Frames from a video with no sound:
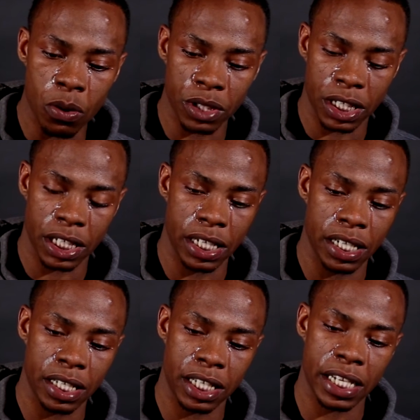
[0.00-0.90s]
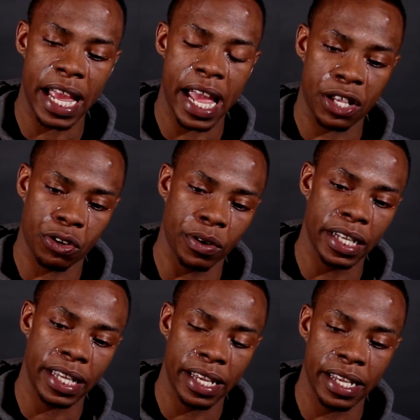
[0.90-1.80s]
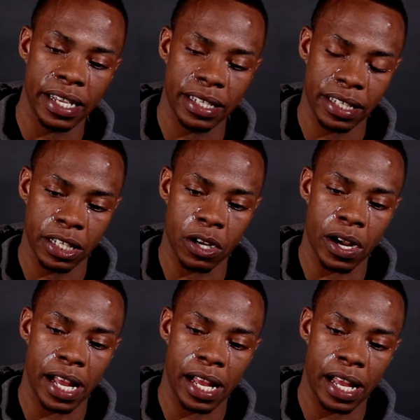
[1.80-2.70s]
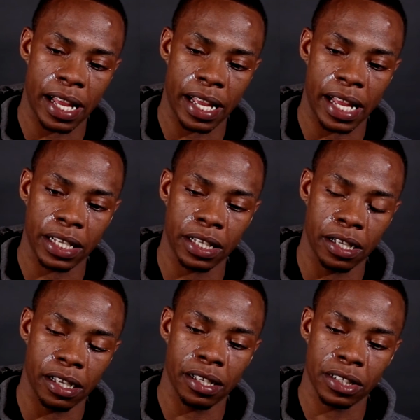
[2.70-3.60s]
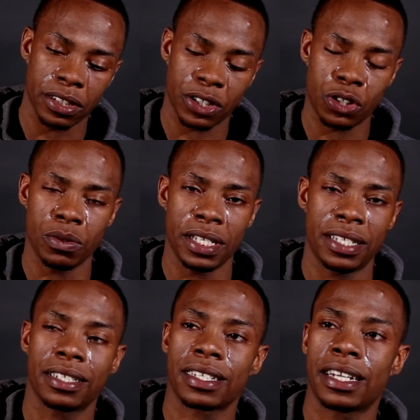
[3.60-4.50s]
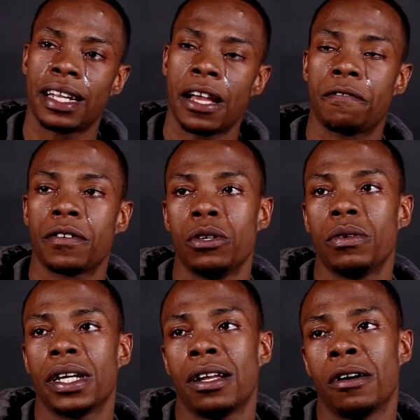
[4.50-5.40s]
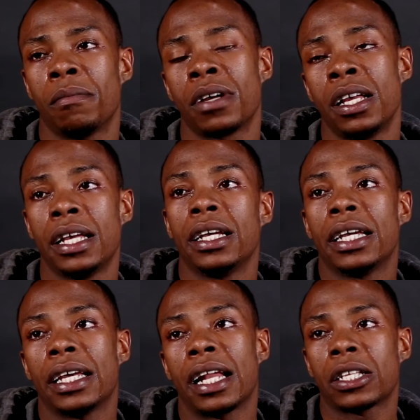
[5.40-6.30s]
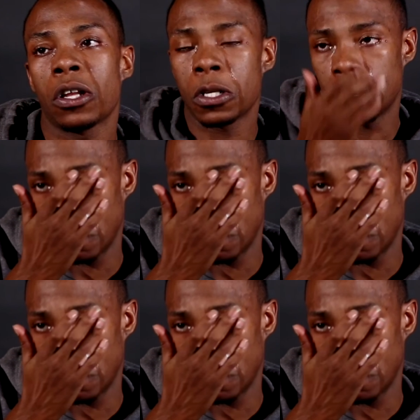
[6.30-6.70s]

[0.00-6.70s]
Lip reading: she had 3 kids. I got 2 nieces and a nephew, and I thought to